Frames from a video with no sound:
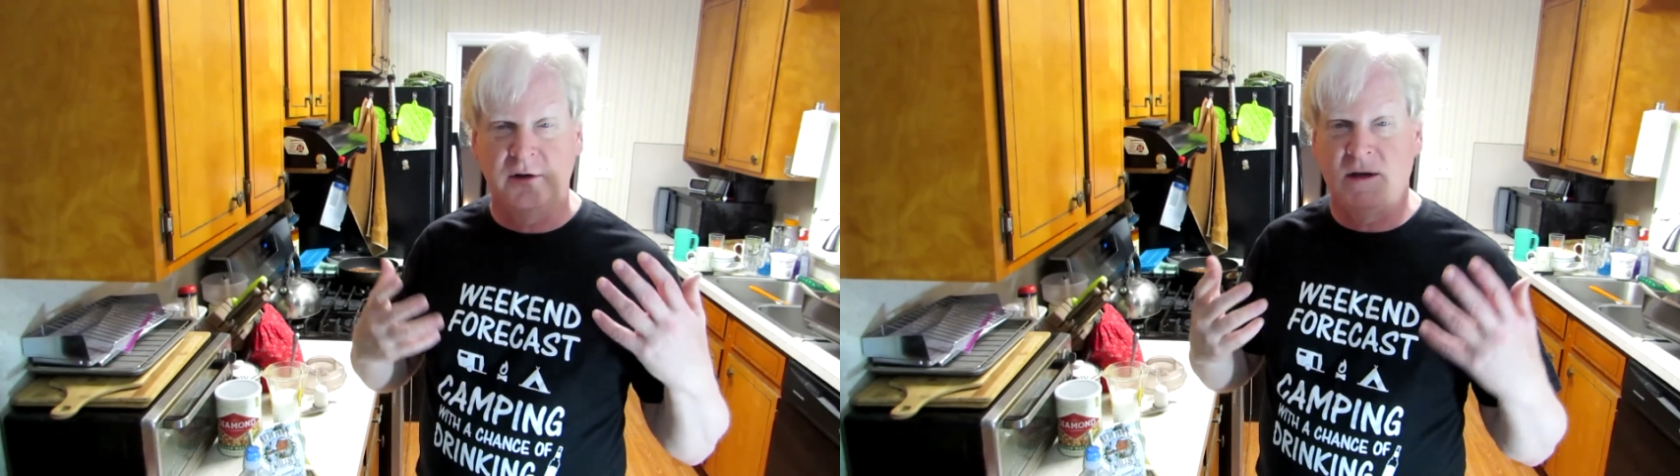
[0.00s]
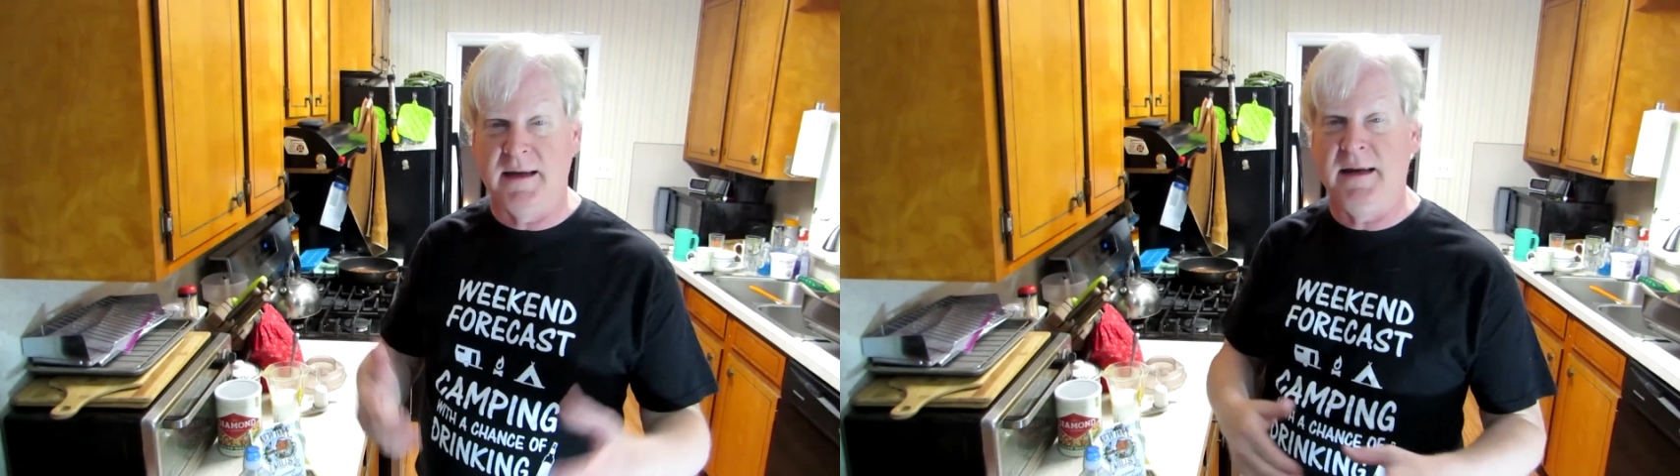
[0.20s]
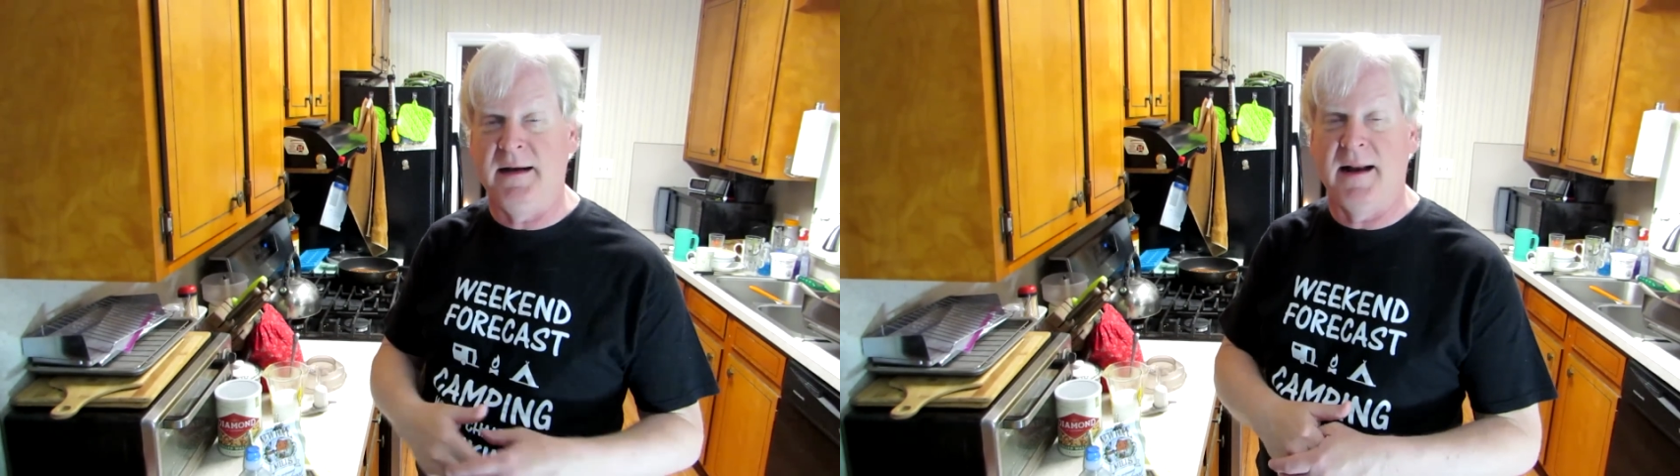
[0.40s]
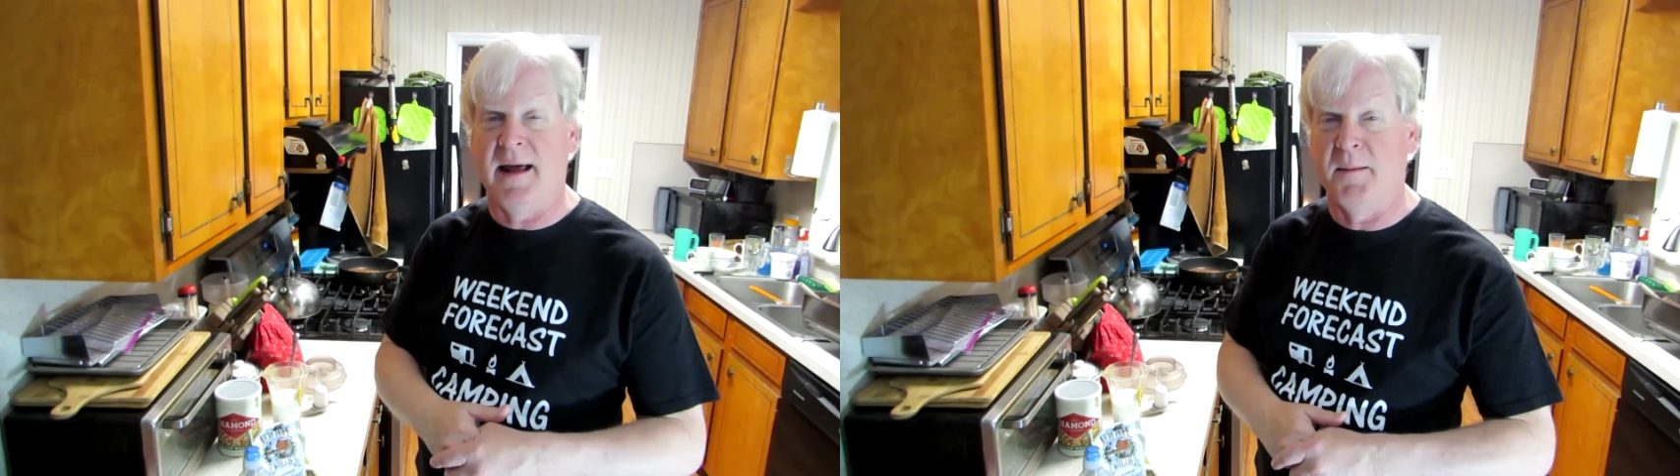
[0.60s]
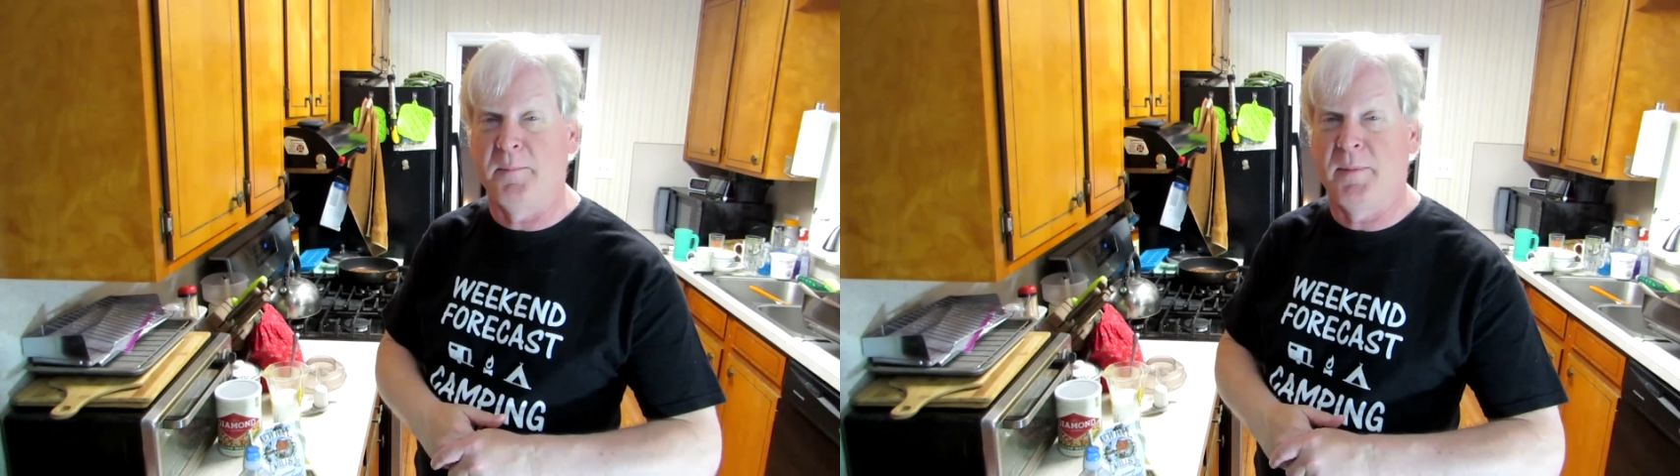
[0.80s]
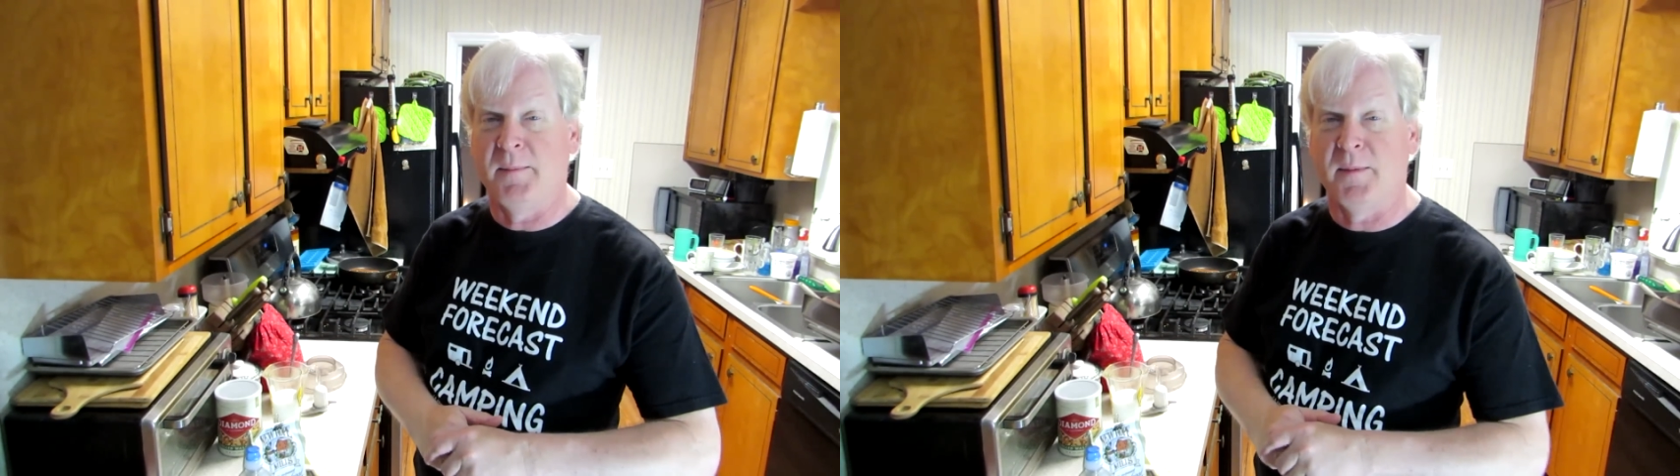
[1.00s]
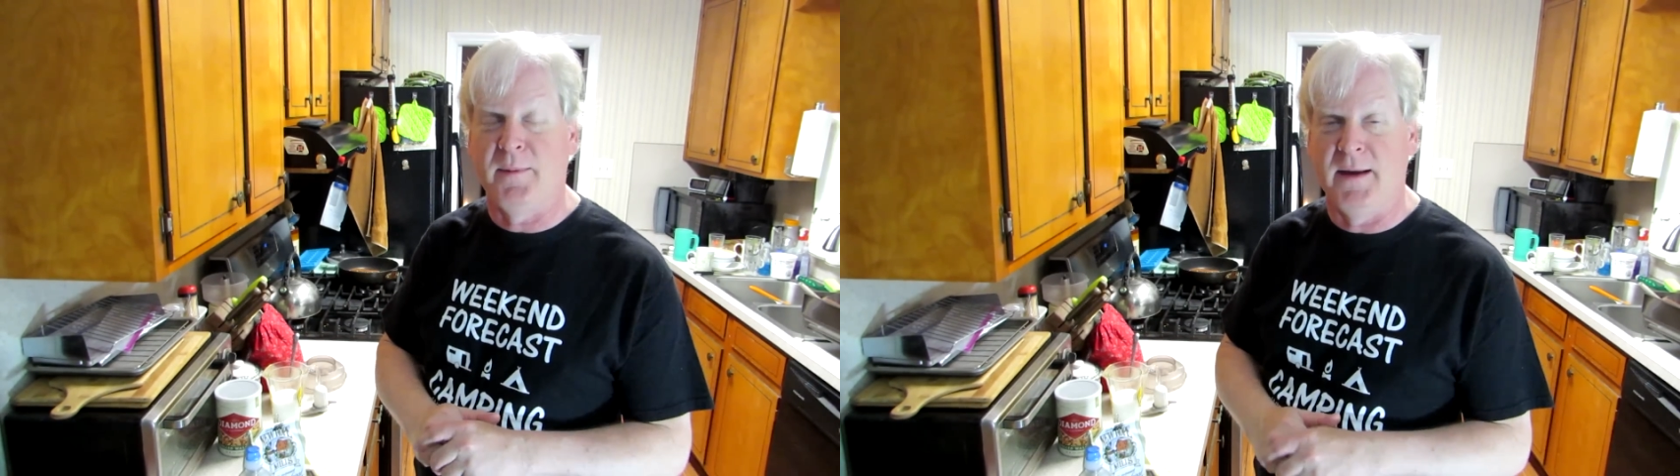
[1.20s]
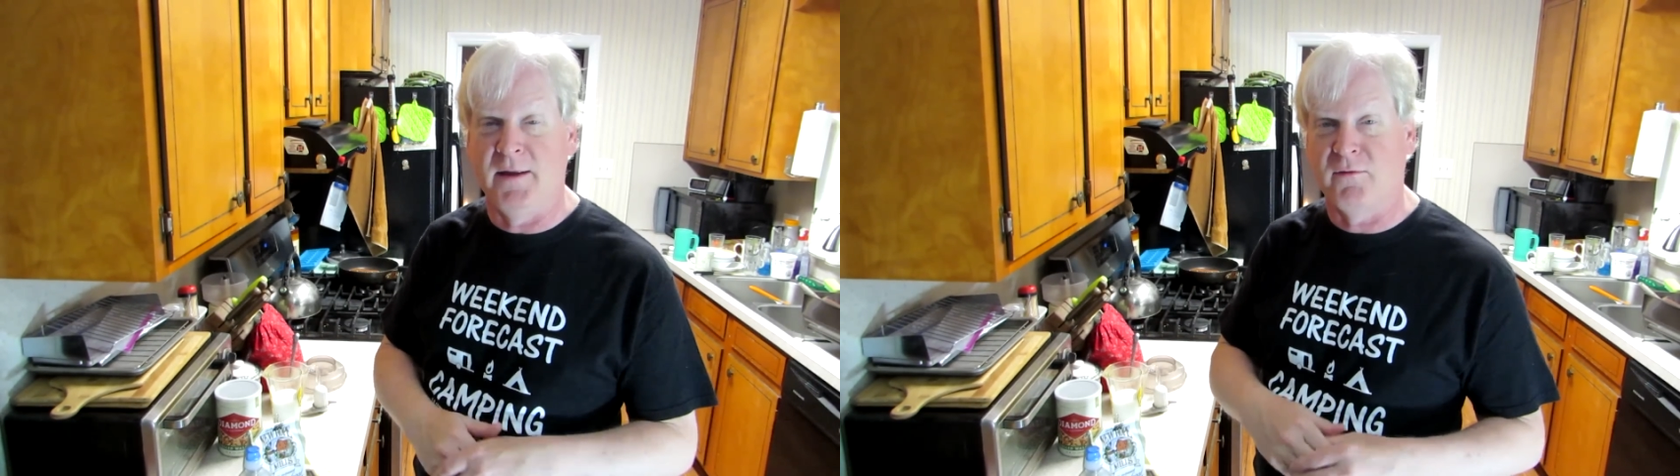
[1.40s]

You eat it on a paper plate,